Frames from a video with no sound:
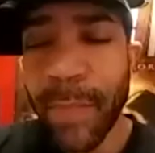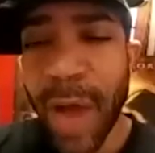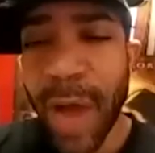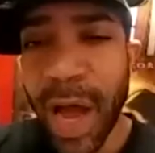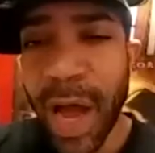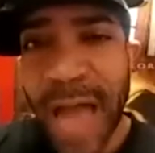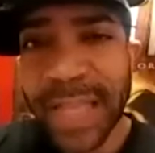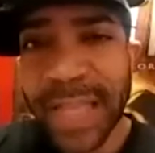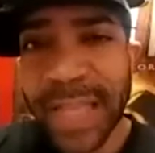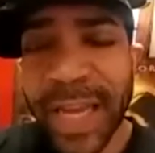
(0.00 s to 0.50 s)

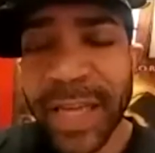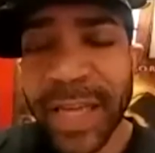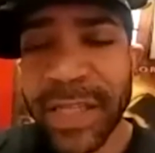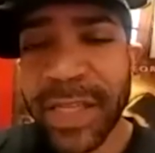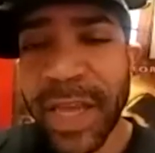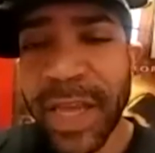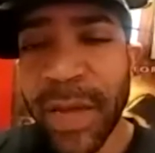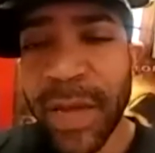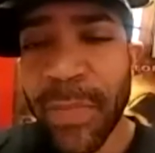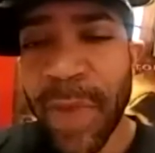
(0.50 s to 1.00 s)
just I think it's
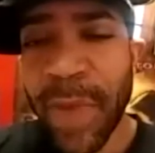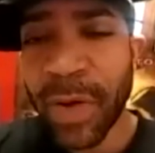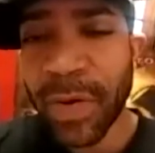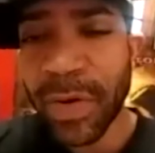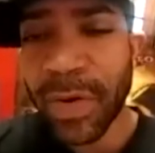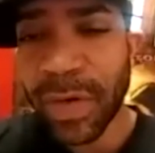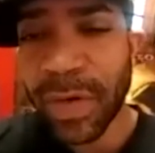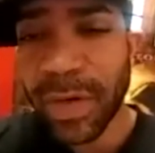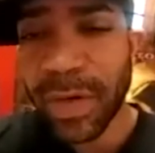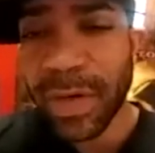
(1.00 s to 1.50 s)
the amount.
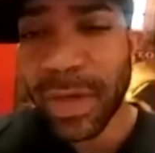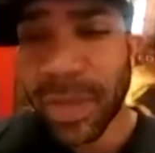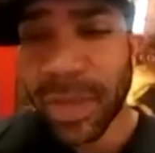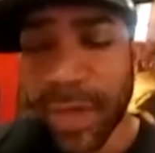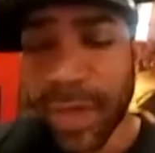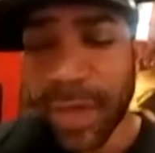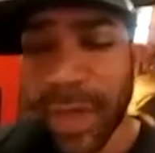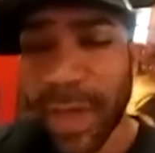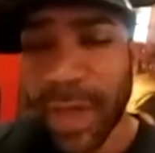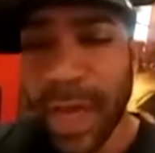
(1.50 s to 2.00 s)

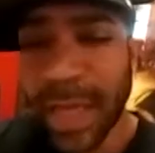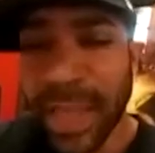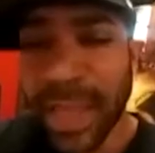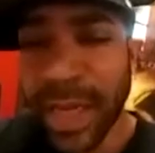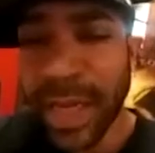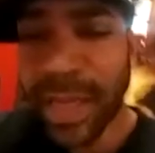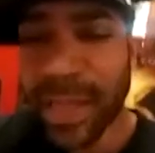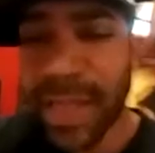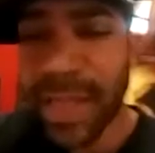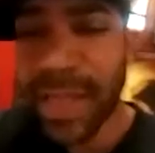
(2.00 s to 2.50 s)
I think
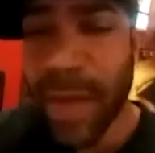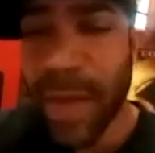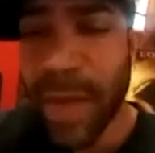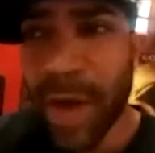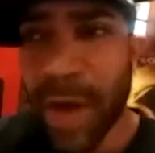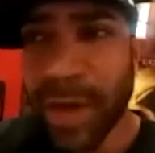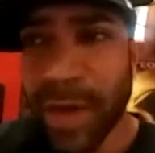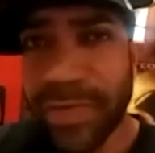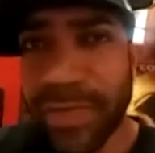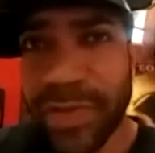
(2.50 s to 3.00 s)
it's the
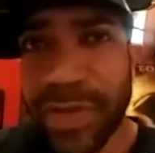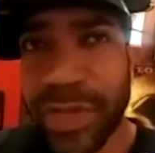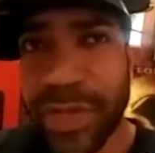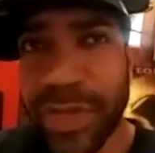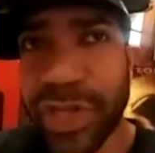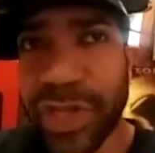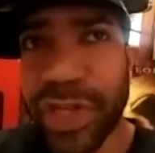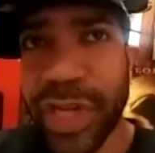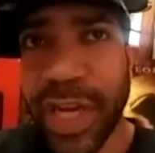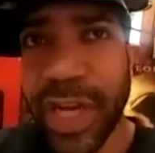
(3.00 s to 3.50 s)
amount of
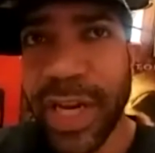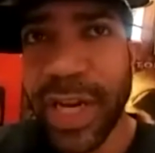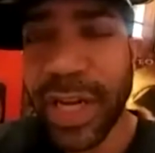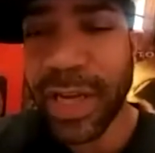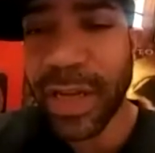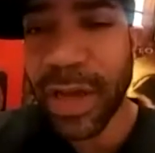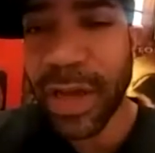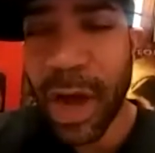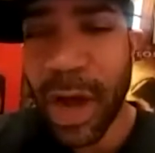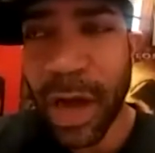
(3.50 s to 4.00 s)
shitting